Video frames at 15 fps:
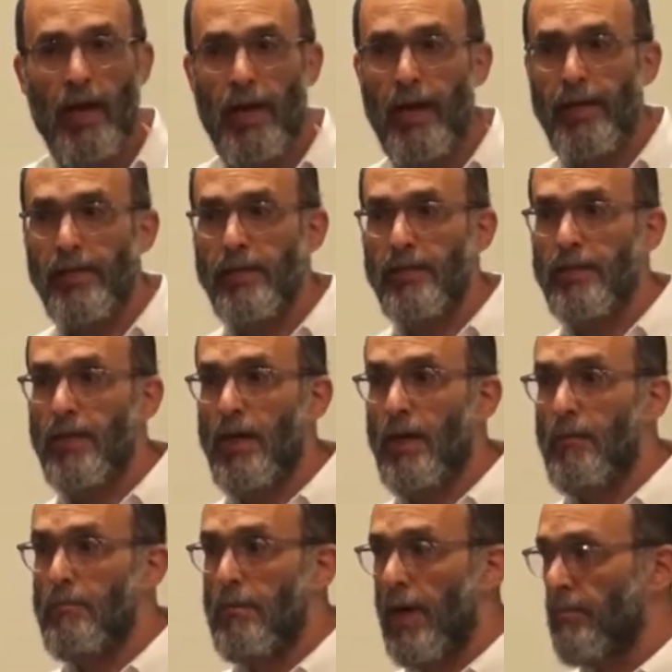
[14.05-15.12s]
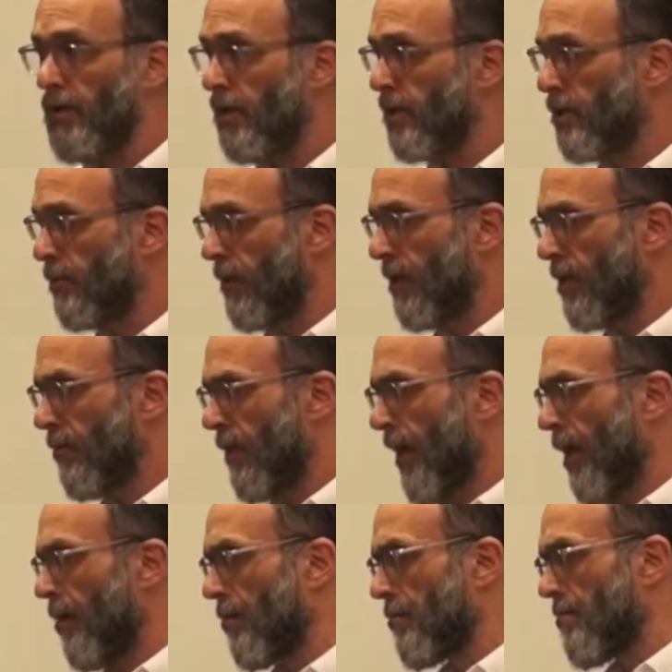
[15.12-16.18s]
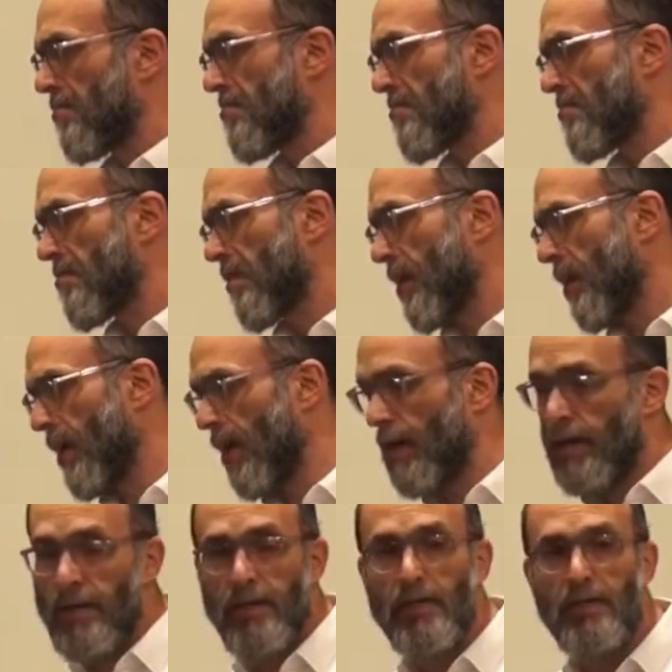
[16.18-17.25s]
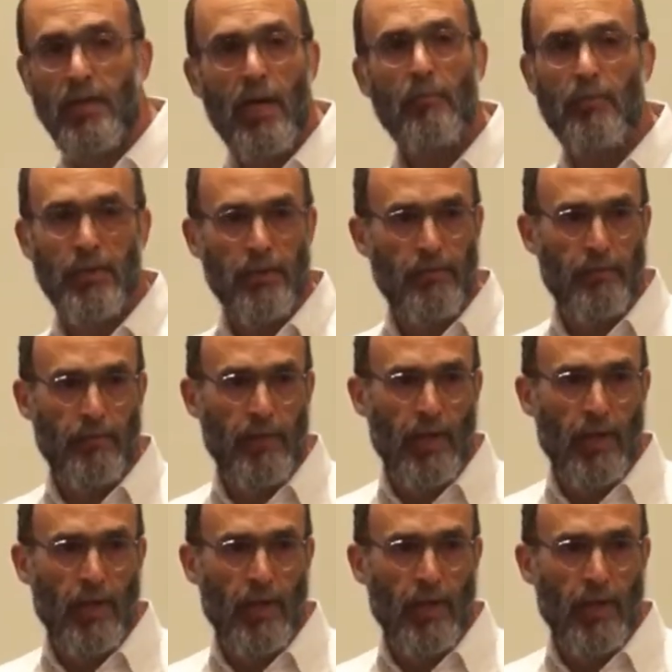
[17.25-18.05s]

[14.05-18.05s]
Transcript: And I'm going to speak about an example